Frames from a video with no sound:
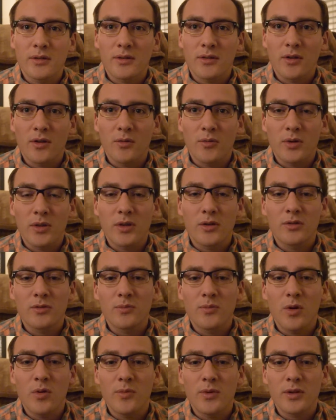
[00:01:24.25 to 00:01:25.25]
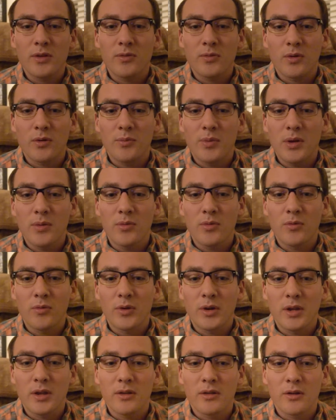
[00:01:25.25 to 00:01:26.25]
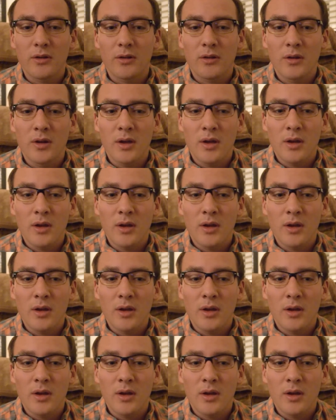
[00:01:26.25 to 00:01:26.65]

So when those moments where people would either